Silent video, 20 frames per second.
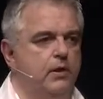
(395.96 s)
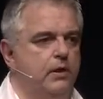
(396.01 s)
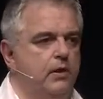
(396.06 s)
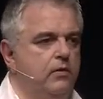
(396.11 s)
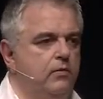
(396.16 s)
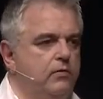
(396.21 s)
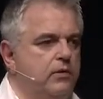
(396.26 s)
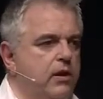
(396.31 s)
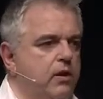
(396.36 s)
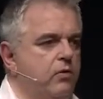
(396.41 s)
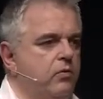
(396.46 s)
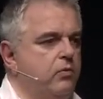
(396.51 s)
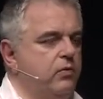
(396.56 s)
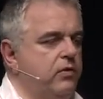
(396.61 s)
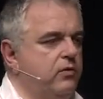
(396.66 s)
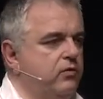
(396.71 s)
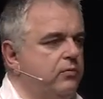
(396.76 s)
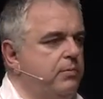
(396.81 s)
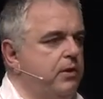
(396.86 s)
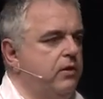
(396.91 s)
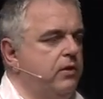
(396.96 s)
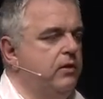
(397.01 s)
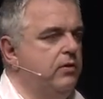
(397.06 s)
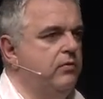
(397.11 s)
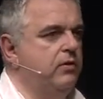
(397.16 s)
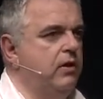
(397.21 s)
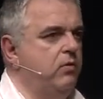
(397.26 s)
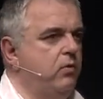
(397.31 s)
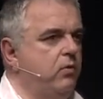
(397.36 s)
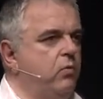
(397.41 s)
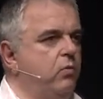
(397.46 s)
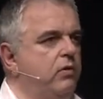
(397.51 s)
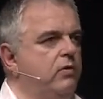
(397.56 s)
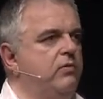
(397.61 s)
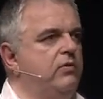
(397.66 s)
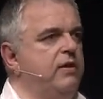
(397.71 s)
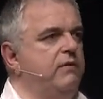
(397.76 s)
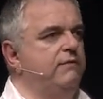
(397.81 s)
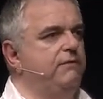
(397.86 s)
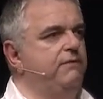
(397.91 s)
is clothed with the Spirit. You say, well, what
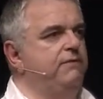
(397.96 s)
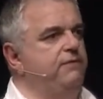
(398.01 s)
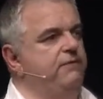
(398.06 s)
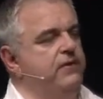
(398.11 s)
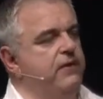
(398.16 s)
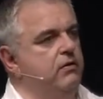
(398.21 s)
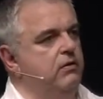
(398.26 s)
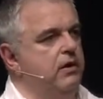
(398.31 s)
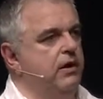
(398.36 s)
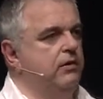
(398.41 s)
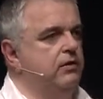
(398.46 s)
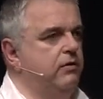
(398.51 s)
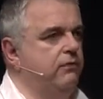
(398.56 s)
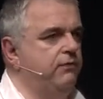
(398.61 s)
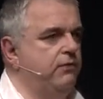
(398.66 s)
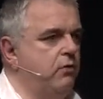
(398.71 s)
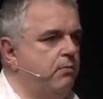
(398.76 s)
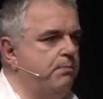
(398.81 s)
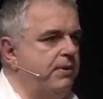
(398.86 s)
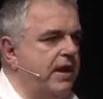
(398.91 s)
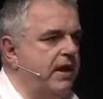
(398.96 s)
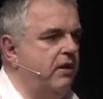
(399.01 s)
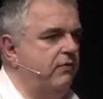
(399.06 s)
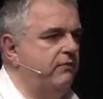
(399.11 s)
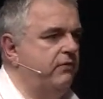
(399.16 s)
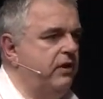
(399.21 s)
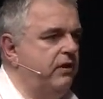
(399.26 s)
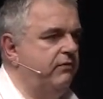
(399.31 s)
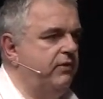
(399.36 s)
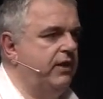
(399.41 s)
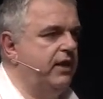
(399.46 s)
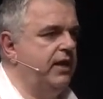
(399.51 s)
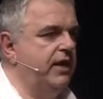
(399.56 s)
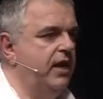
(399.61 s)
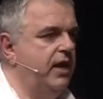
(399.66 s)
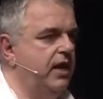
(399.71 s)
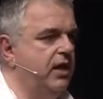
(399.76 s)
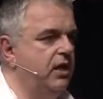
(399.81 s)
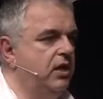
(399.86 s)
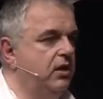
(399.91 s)
does that feel like? Do you feel powerful every
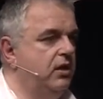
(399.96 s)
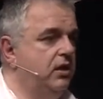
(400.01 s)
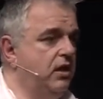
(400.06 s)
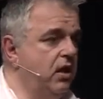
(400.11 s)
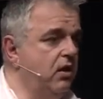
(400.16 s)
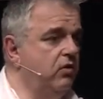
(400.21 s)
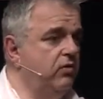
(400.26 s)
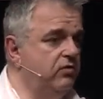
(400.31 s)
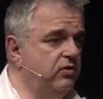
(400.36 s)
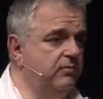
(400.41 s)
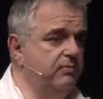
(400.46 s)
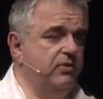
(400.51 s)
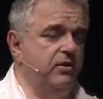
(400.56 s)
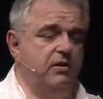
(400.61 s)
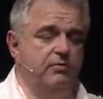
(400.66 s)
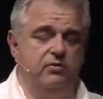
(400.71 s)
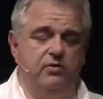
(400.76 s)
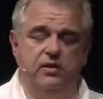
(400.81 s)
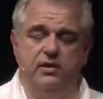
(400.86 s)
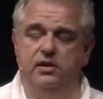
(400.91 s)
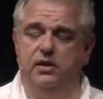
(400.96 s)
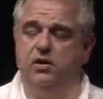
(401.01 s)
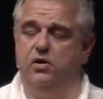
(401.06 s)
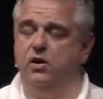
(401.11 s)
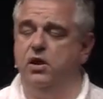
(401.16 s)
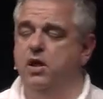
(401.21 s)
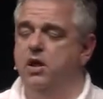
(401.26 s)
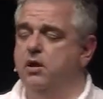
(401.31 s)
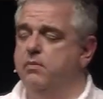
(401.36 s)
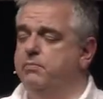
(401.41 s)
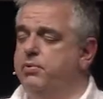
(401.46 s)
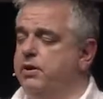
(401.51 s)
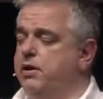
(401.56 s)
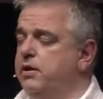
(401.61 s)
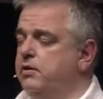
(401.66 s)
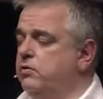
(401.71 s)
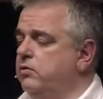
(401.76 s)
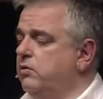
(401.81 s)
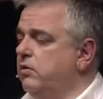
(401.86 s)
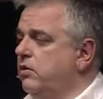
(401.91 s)
day? No, sometimes I don't. But
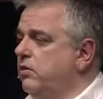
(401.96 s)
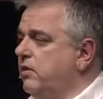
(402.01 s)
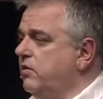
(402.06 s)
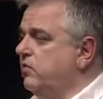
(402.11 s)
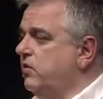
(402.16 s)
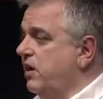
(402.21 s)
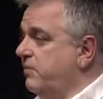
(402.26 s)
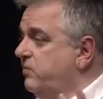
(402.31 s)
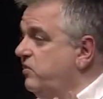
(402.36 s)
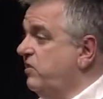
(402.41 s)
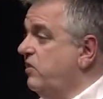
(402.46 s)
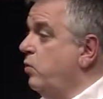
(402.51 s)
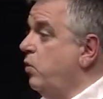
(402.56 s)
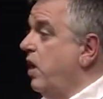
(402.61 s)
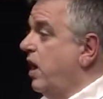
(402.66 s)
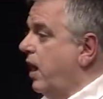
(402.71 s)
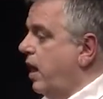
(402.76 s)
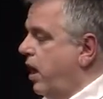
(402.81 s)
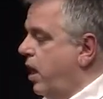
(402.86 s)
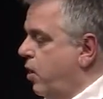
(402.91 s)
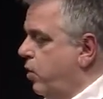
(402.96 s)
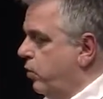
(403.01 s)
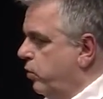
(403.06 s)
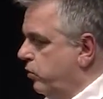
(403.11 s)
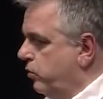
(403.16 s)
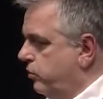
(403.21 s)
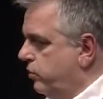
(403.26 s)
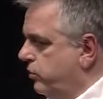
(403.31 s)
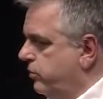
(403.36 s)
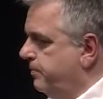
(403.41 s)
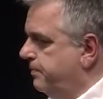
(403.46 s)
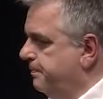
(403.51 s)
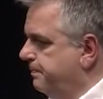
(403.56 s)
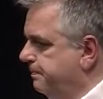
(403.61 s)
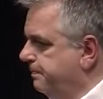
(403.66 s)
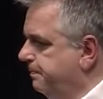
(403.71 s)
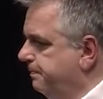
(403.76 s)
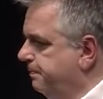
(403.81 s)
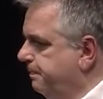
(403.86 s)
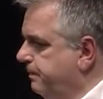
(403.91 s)
I do know this, I'm still clothed
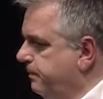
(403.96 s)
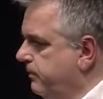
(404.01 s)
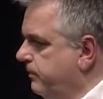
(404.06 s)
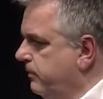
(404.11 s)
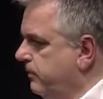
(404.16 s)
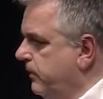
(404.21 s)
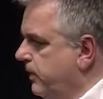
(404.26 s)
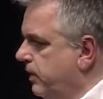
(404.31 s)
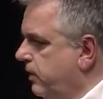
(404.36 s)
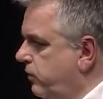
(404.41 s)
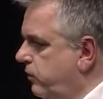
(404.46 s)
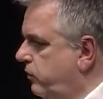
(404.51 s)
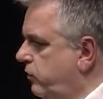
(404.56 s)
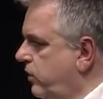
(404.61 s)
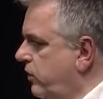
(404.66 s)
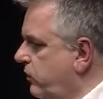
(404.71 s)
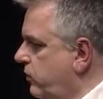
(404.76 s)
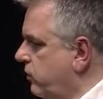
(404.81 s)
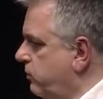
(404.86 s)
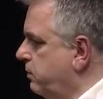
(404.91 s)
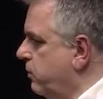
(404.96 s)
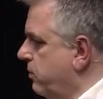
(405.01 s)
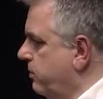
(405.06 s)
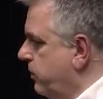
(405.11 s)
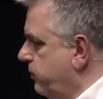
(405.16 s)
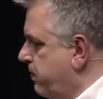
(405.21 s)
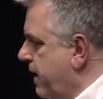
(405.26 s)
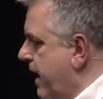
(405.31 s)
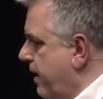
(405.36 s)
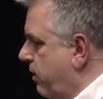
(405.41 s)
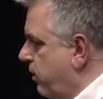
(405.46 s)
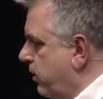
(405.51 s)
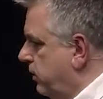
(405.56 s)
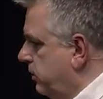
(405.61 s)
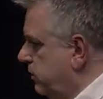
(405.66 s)
because Jesus promised power.